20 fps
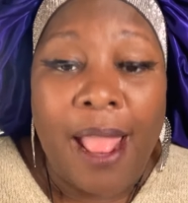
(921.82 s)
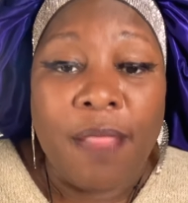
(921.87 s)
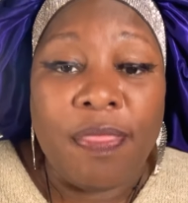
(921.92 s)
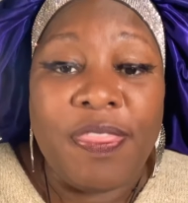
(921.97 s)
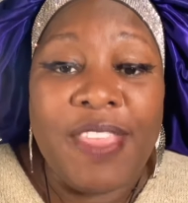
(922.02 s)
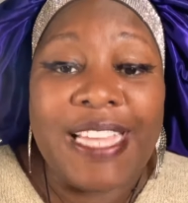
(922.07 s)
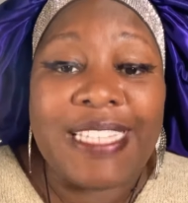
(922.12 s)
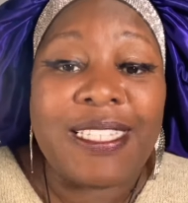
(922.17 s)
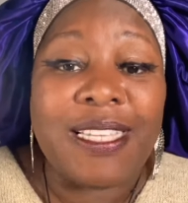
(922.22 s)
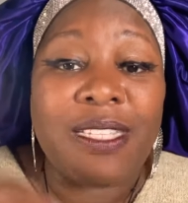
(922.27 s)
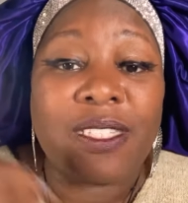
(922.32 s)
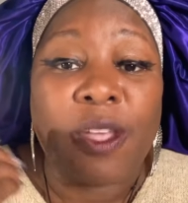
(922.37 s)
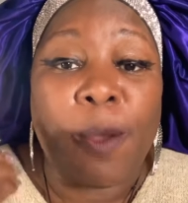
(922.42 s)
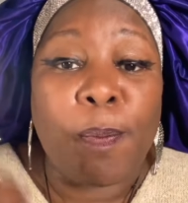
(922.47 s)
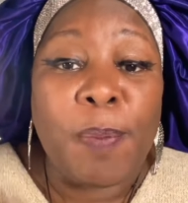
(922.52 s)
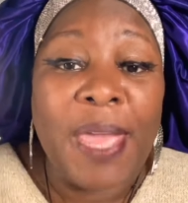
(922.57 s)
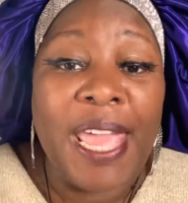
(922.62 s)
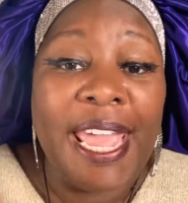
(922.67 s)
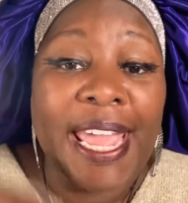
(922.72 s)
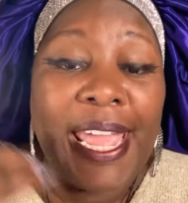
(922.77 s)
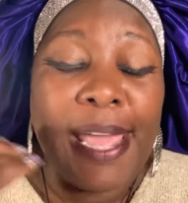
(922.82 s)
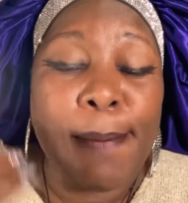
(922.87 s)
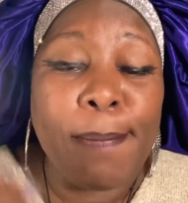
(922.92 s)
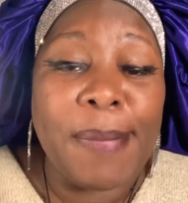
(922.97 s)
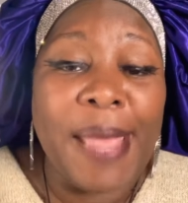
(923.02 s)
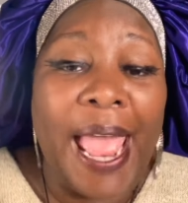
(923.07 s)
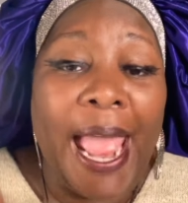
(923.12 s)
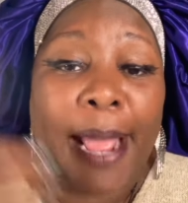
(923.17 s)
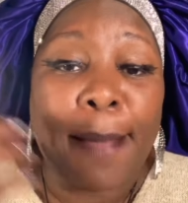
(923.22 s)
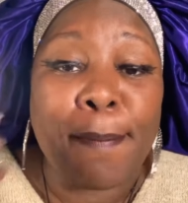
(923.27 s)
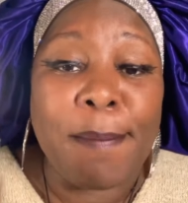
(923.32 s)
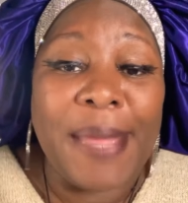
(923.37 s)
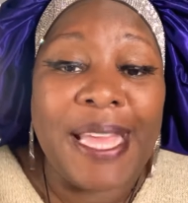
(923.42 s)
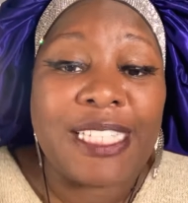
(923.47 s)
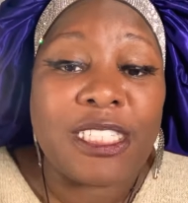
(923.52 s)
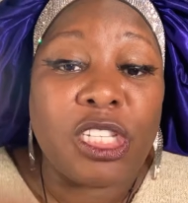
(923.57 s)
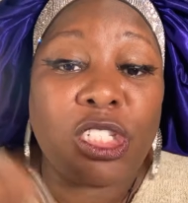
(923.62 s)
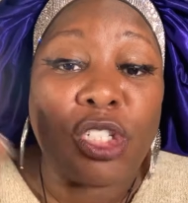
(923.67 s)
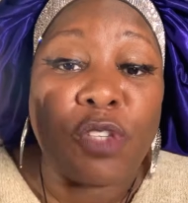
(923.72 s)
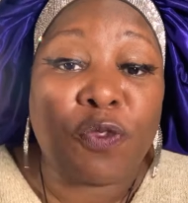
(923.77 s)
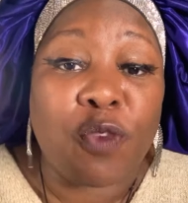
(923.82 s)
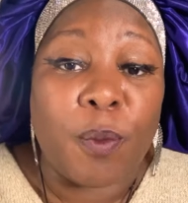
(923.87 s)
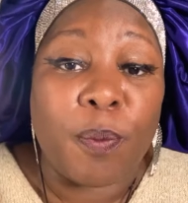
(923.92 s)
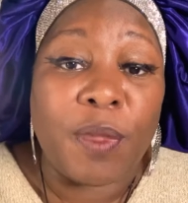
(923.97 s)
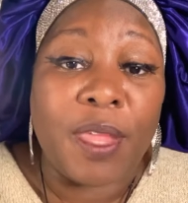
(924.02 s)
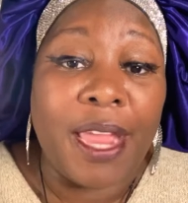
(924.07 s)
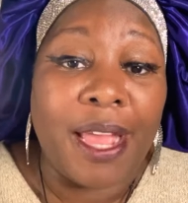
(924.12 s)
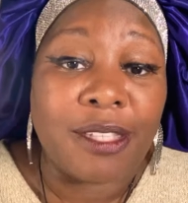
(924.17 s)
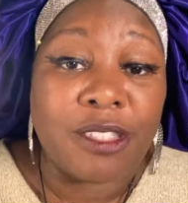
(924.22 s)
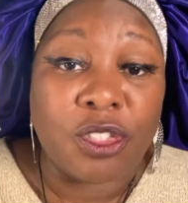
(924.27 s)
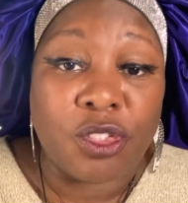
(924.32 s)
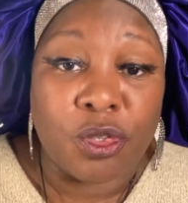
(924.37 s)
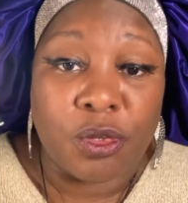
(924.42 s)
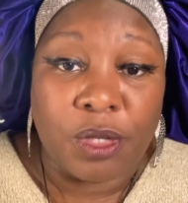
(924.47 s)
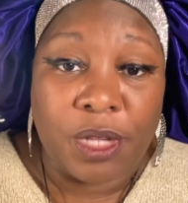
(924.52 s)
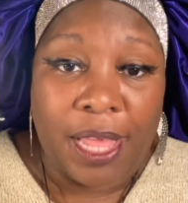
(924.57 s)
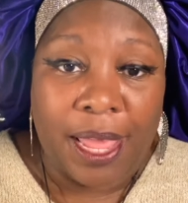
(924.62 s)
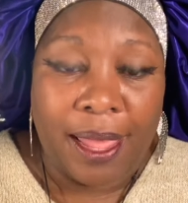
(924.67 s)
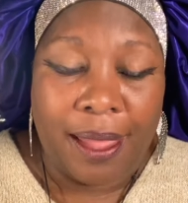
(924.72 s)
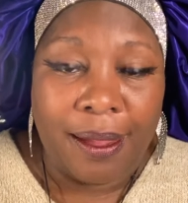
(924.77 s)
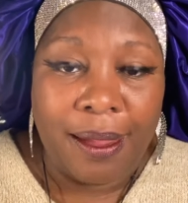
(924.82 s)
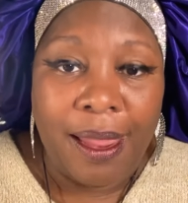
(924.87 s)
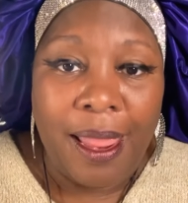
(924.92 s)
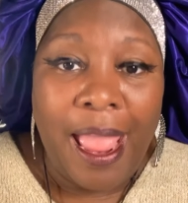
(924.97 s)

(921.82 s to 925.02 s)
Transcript: This is a piggyback message from yesterday.